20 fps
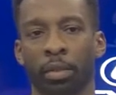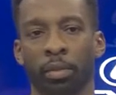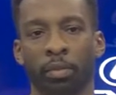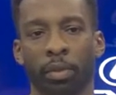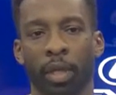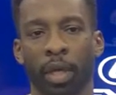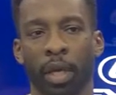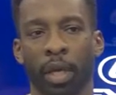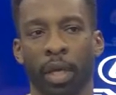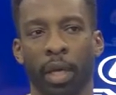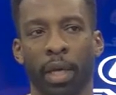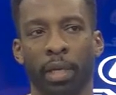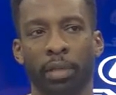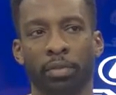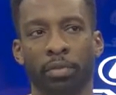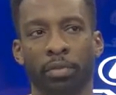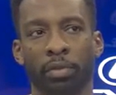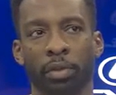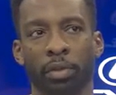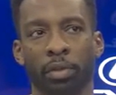We got
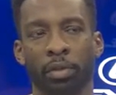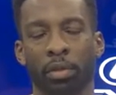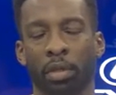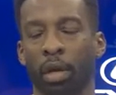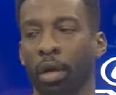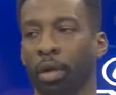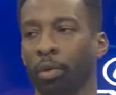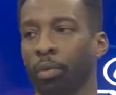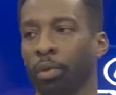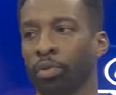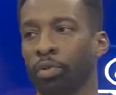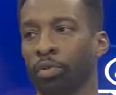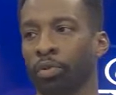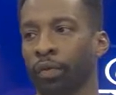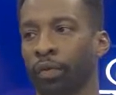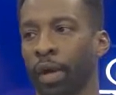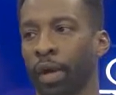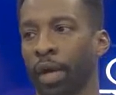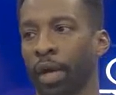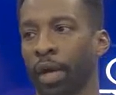guys who can guard 1 through
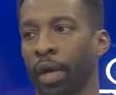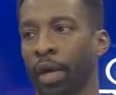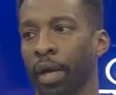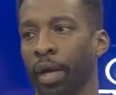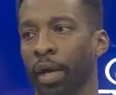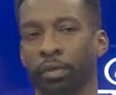5.